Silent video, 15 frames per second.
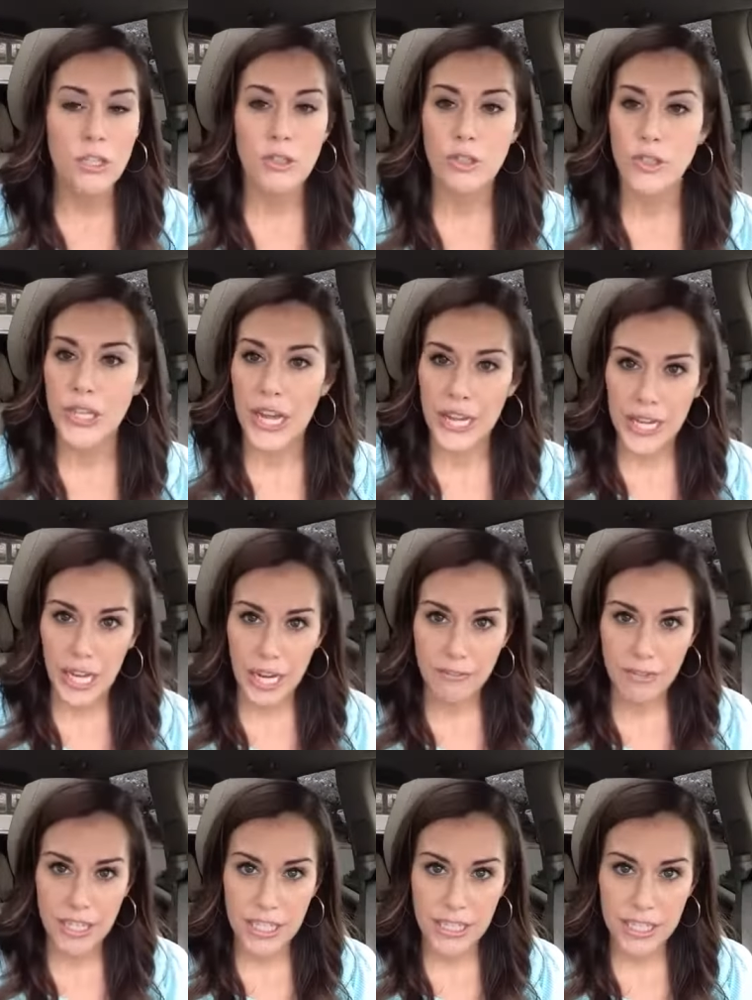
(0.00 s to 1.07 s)
to take care
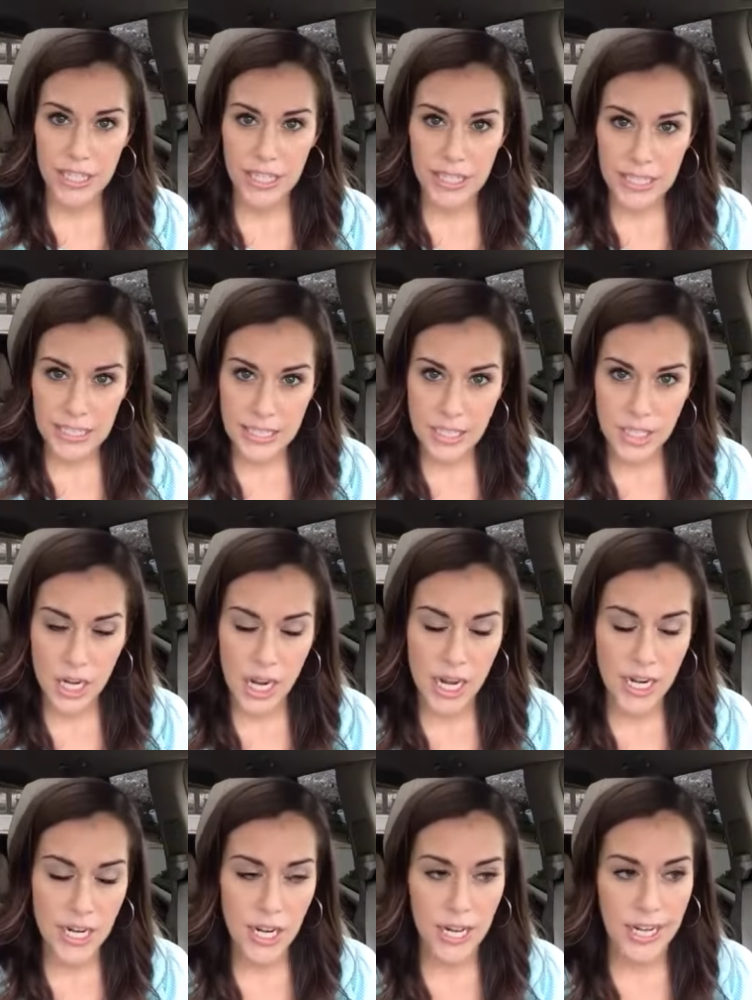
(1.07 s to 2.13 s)
of anything that needs
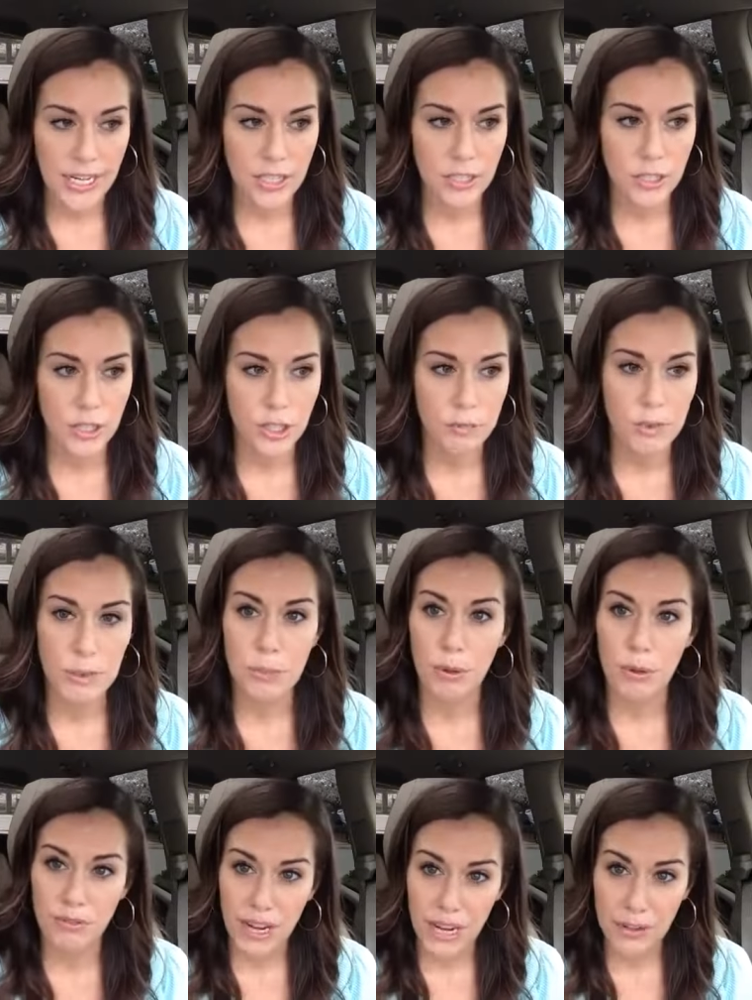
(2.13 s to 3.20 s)
done and to be
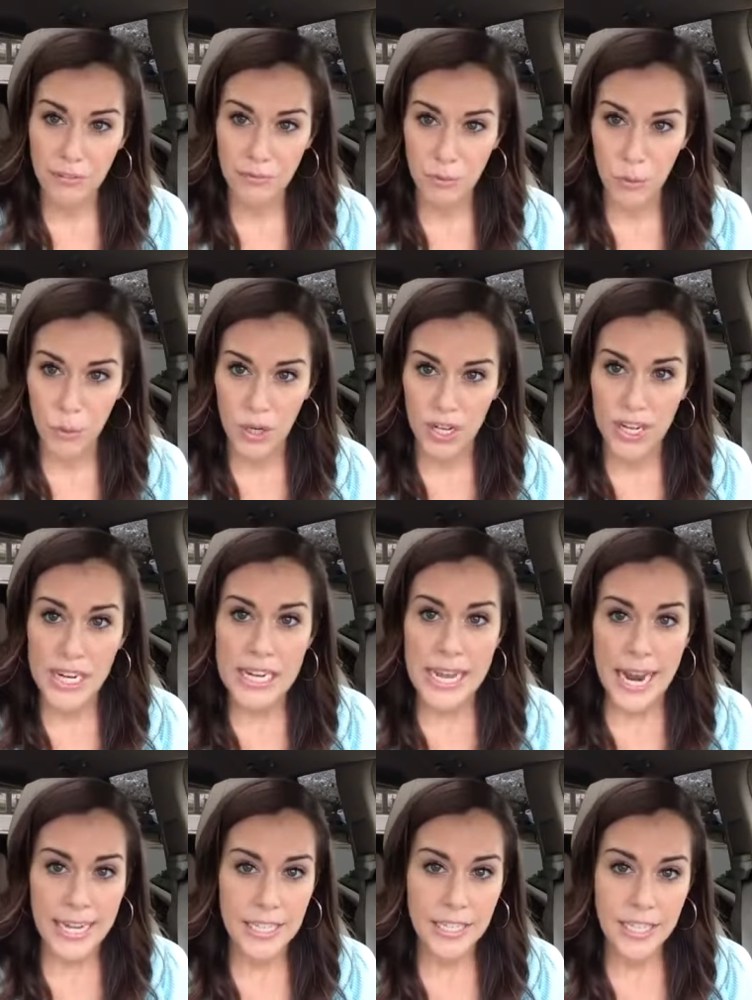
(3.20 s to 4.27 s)
prepared for
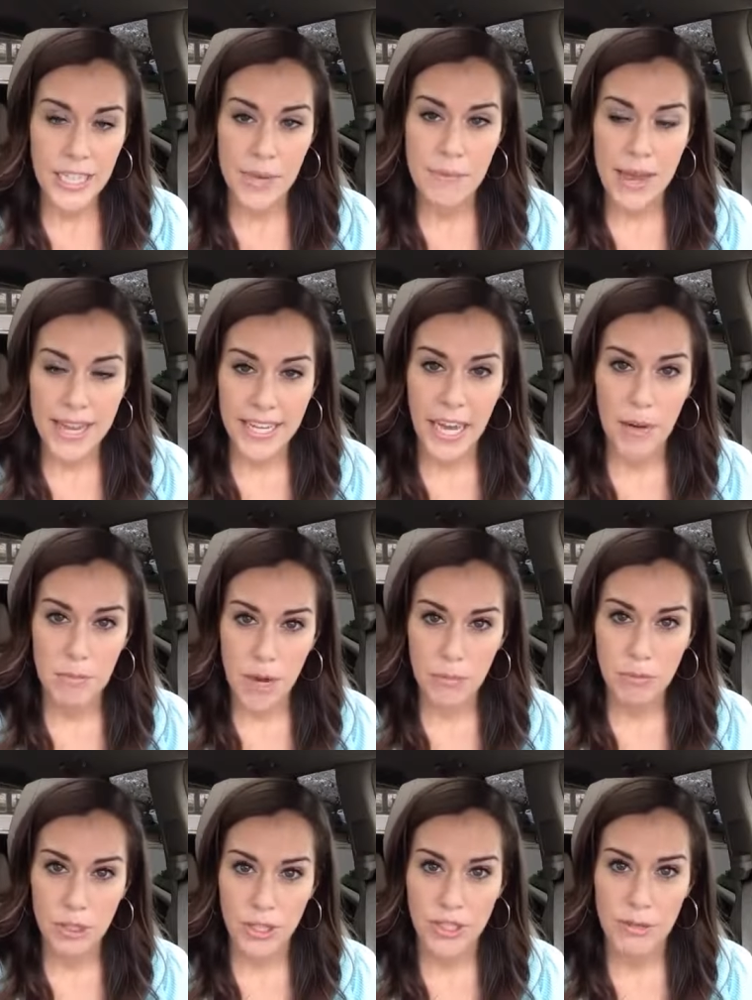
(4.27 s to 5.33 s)
anything that may come
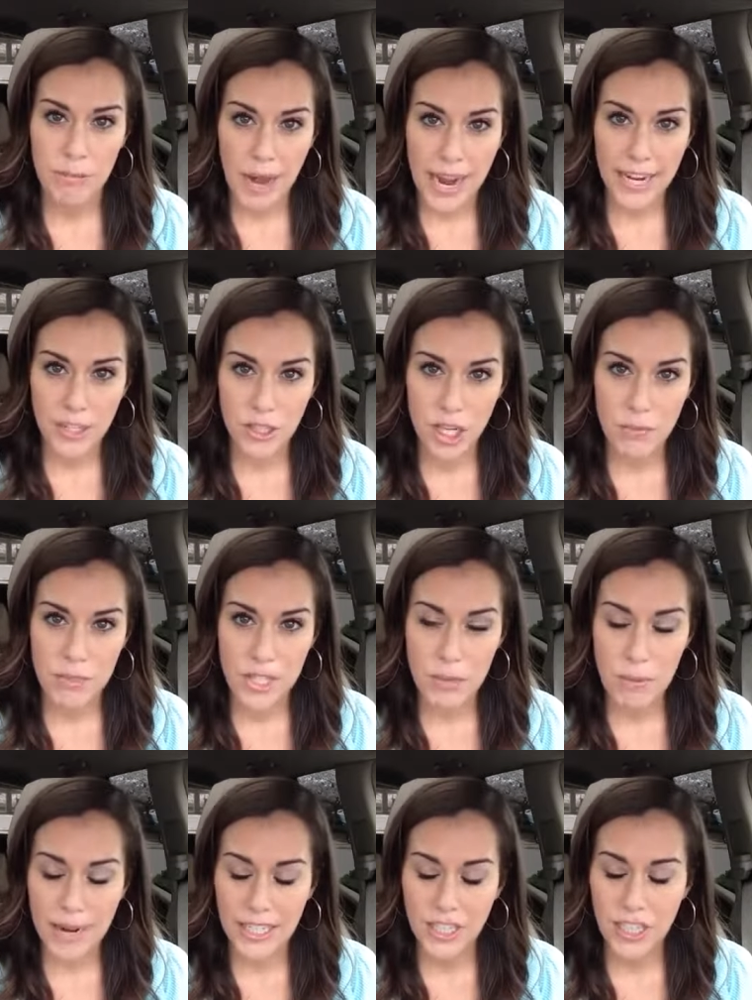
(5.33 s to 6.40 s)
up during the buyer's home
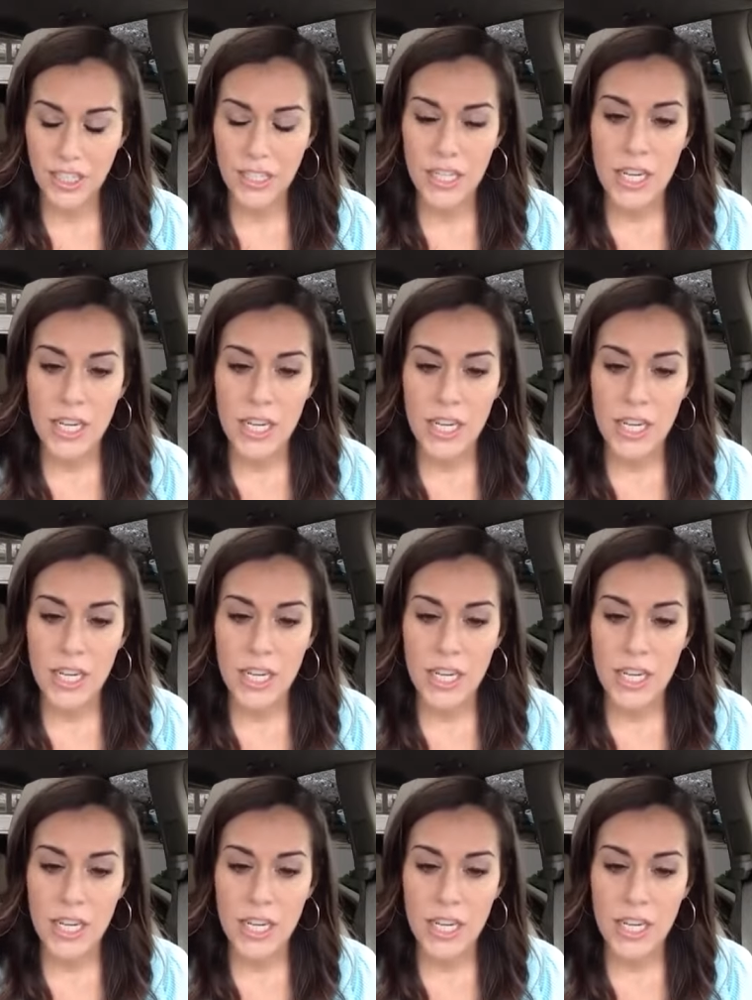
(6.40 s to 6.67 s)
inspection.